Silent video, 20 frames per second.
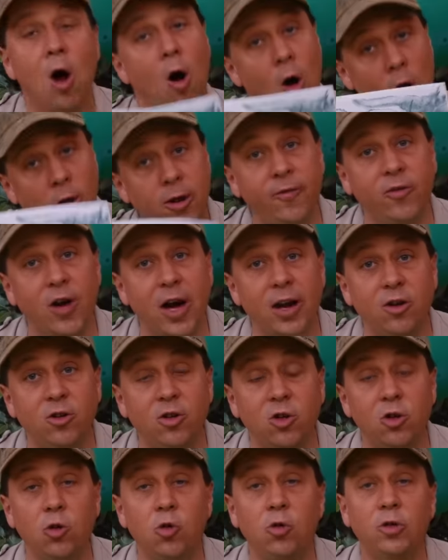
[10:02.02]
All you've got to
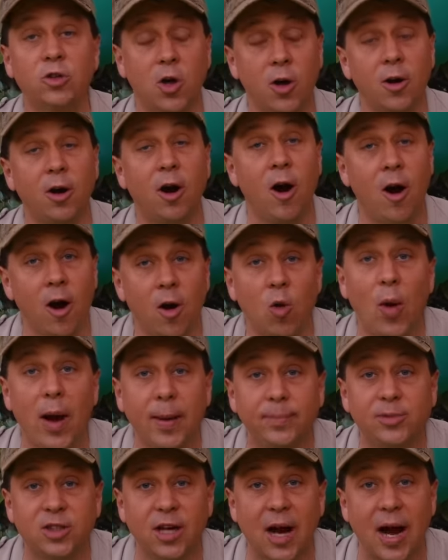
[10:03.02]
do is go to our
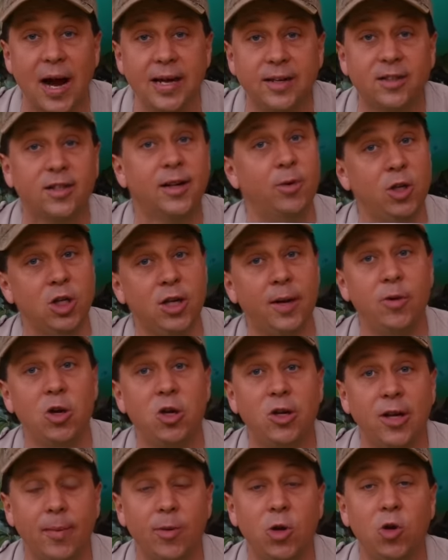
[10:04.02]
website,
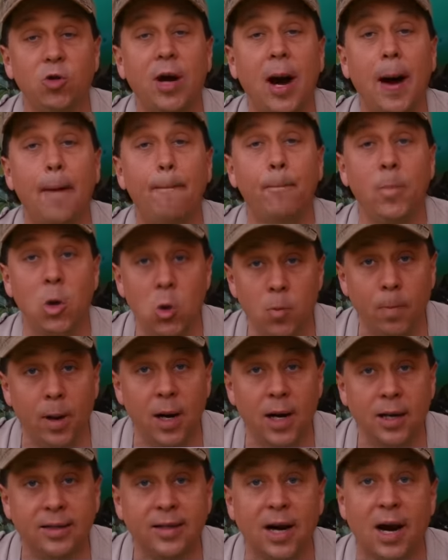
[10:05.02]

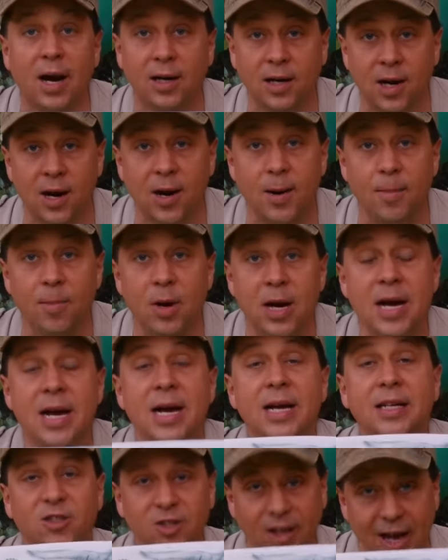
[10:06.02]
www.moonbug.com
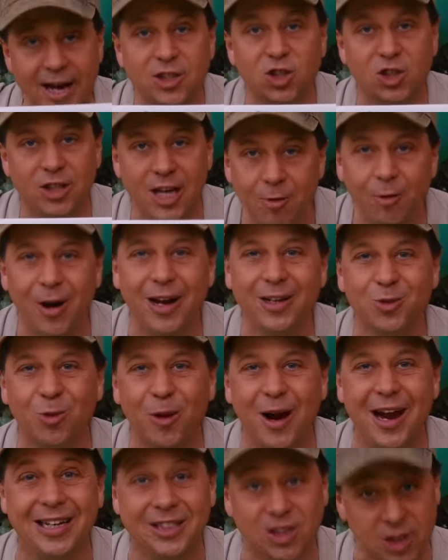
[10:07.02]
slash T-Rex
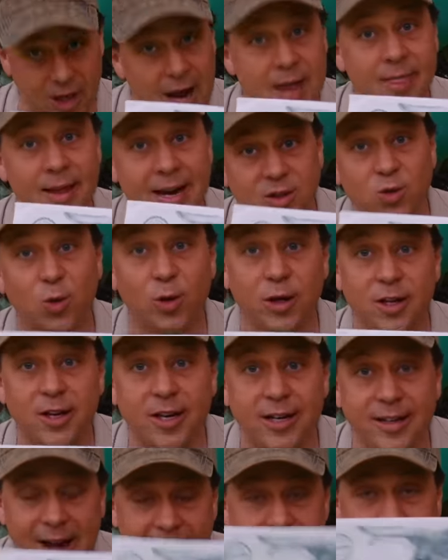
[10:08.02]
Ranch, and that's where you
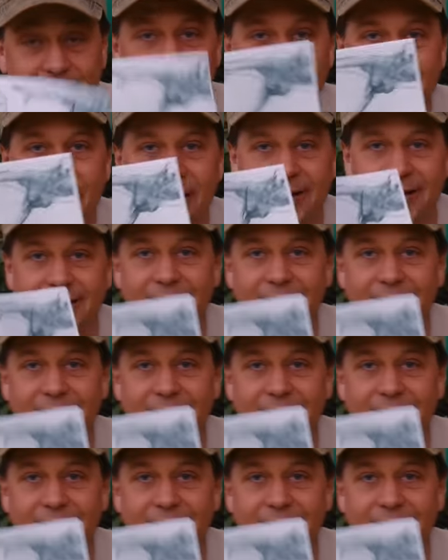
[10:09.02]
can download it.